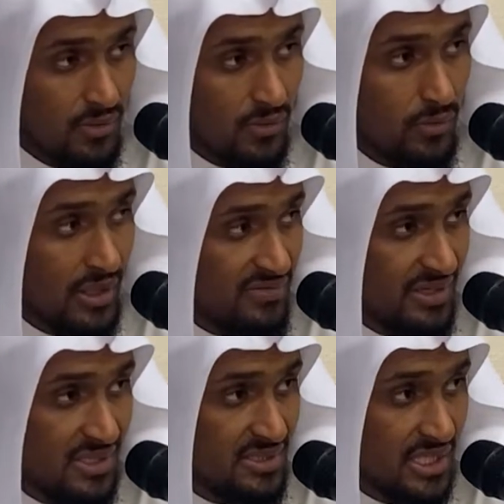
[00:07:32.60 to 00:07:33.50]
or whatever
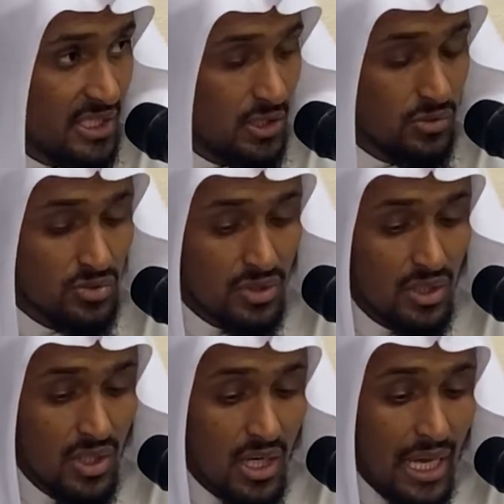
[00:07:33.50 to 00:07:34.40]
it is that he owes.
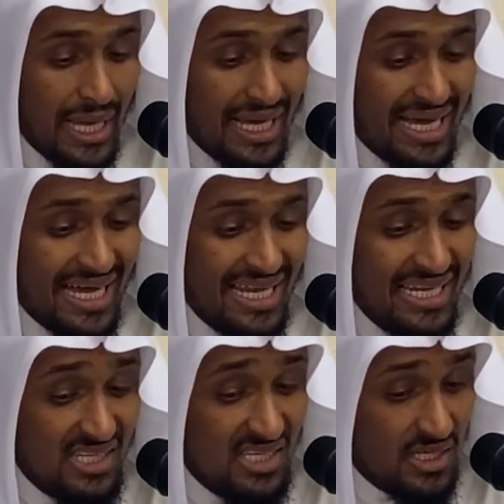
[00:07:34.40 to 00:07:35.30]

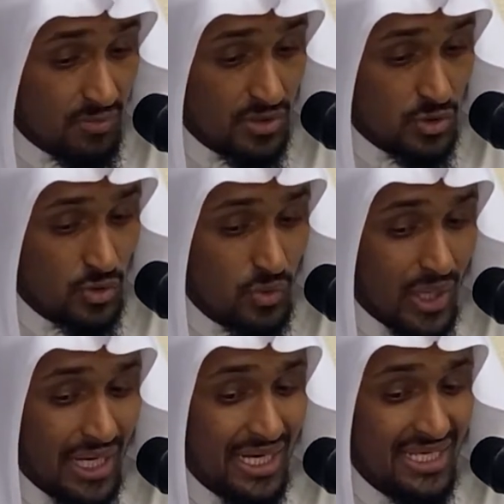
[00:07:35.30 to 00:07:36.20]
Alladhi, number
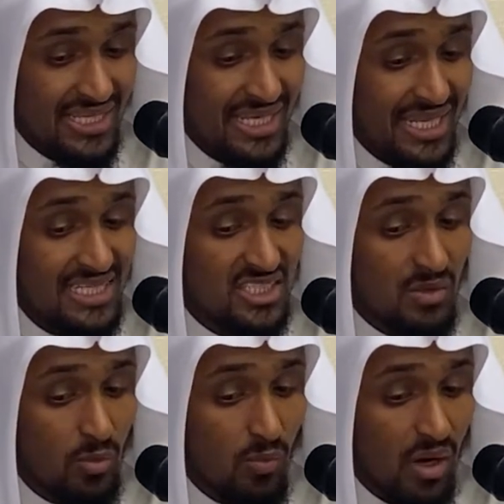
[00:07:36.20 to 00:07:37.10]
two, alladhi laysa
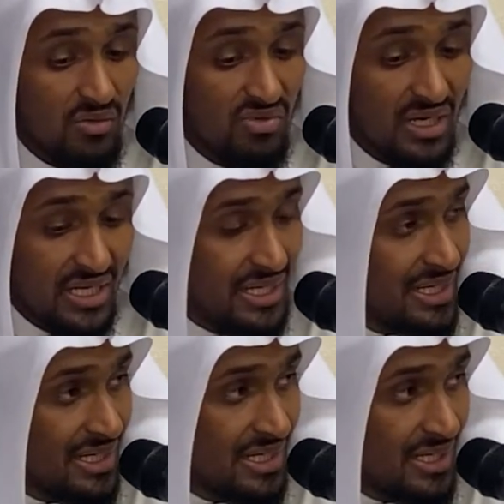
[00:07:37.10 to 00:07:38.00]

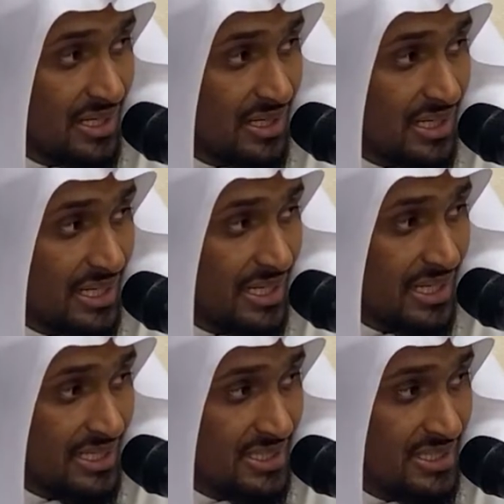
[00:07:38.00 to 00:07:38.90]
mumatilan.
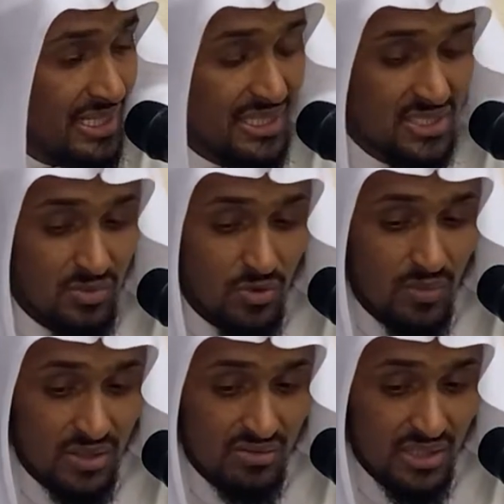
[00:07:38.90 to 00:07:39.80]
Alladhi laysa
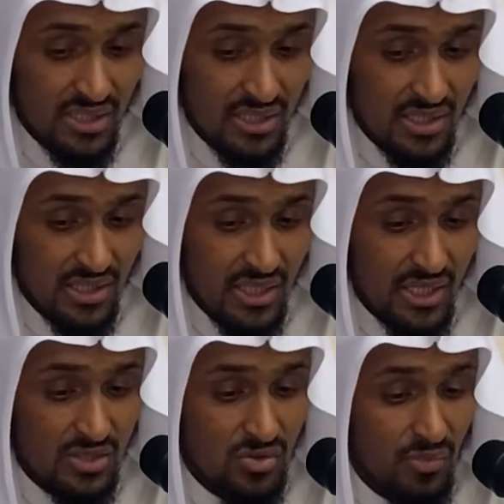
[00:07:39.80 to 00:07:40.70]
mumatilan.
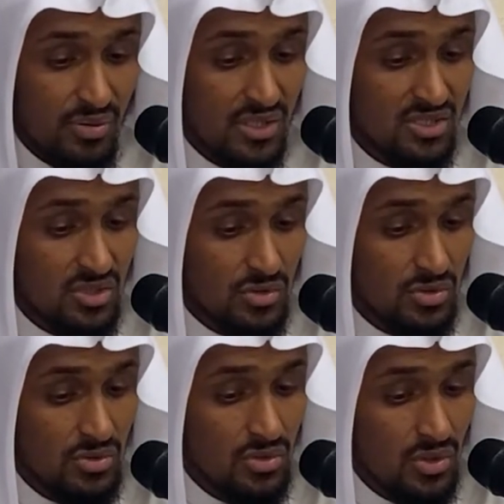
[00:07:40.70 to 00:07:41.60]
He is not a person
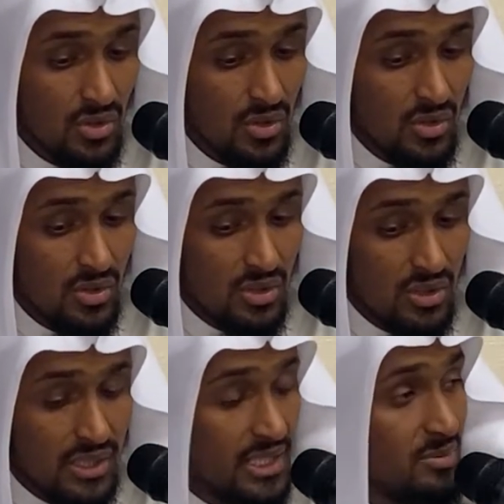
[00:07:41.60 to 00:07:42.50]
who
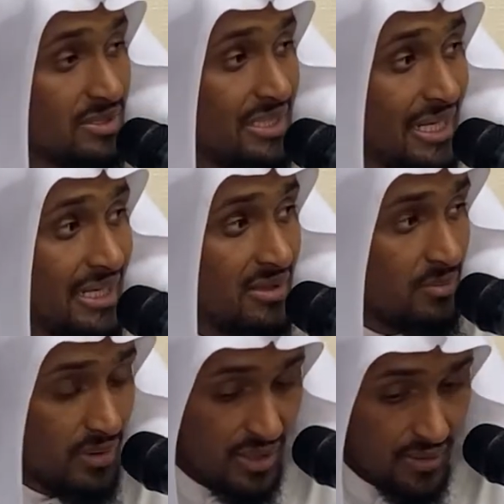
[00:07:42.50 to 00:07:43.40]
keeps delaying the
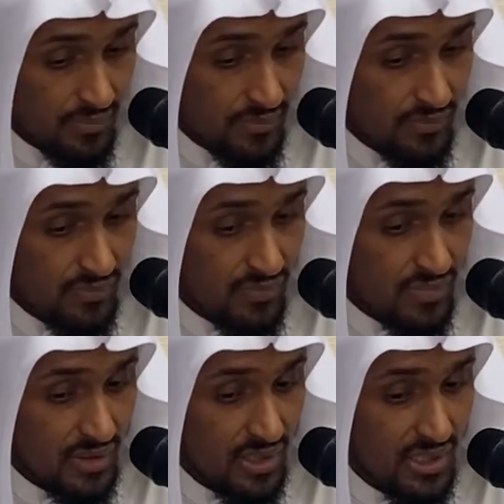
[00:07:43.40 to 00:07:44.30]
money.
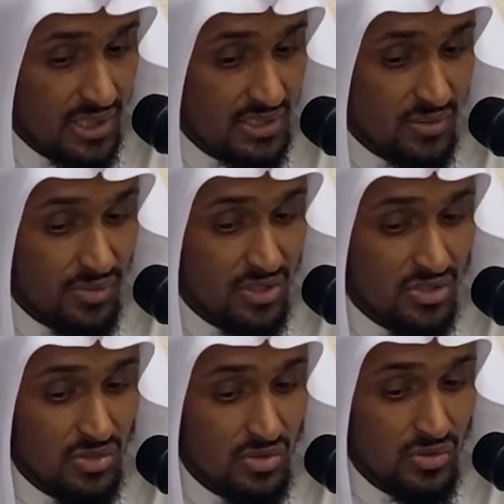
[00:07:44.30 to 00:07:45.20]
He is a
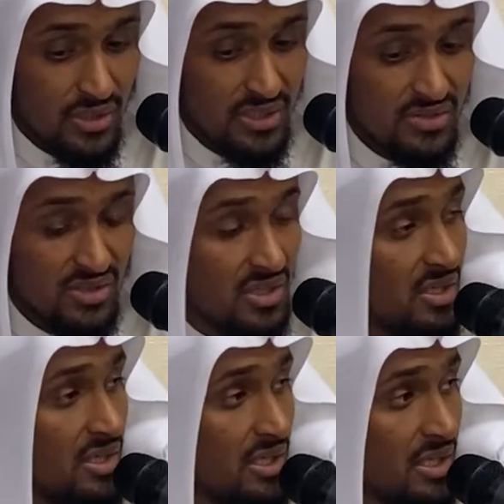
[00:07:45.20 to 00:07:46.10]
person who is
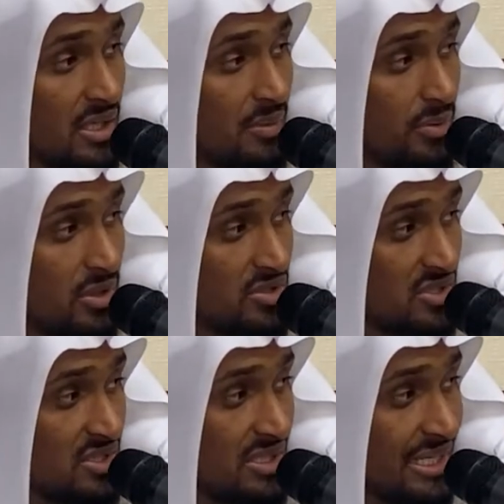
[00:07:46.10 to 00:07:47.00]
a
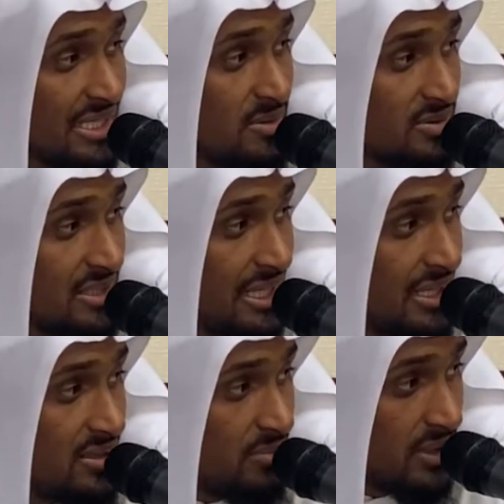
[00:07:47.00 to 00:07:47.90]
person that keeps delaying the